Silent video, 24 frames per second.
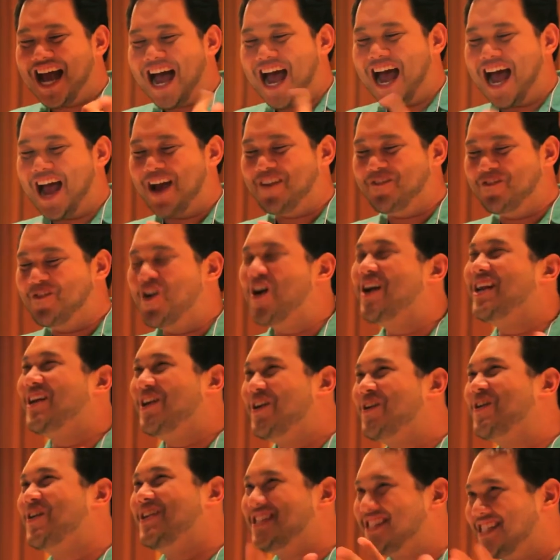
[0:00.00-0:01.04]
I'm what you
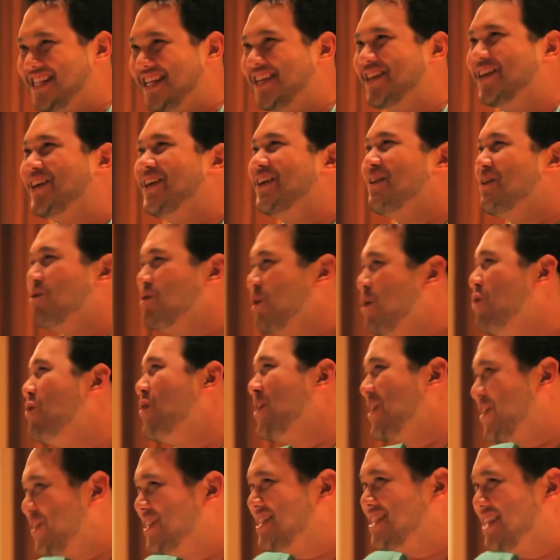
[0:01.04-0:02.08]
consider, you
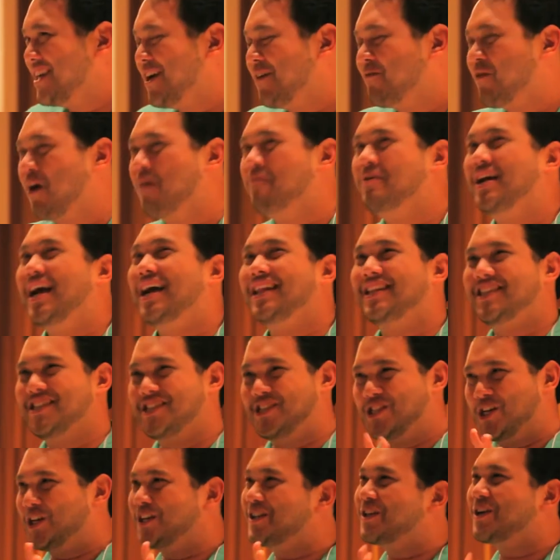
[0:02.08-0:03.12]
would consider probably a
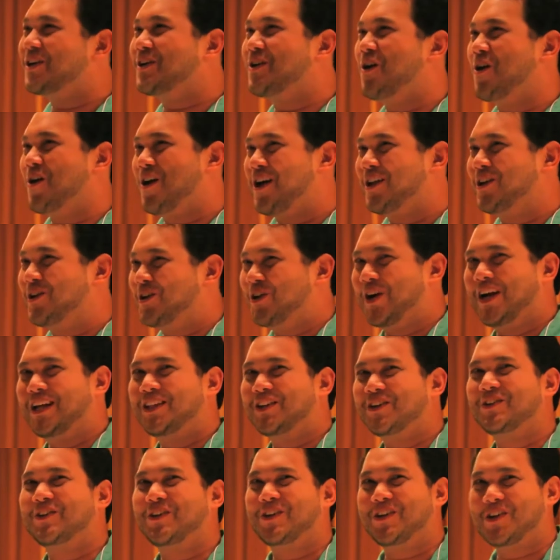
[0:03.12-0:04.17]
deserter or a
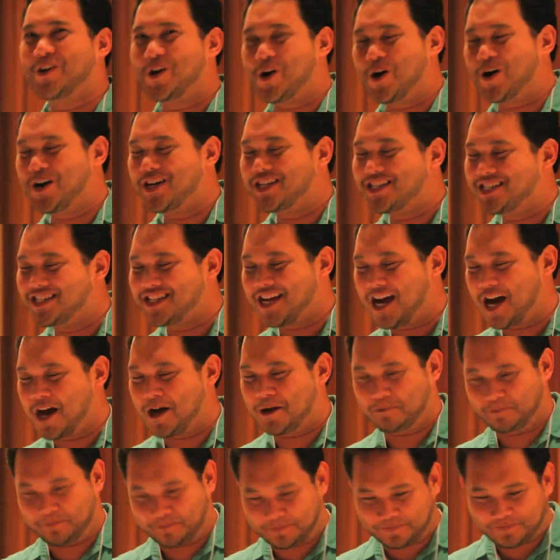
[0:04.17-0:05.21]
traitor to the cause.
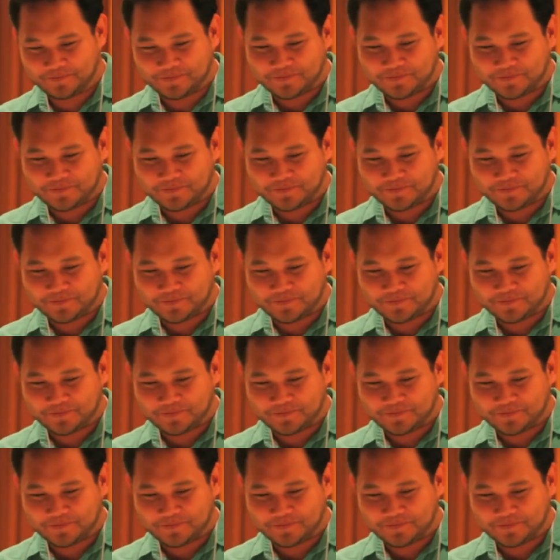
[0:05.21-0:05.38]
Um,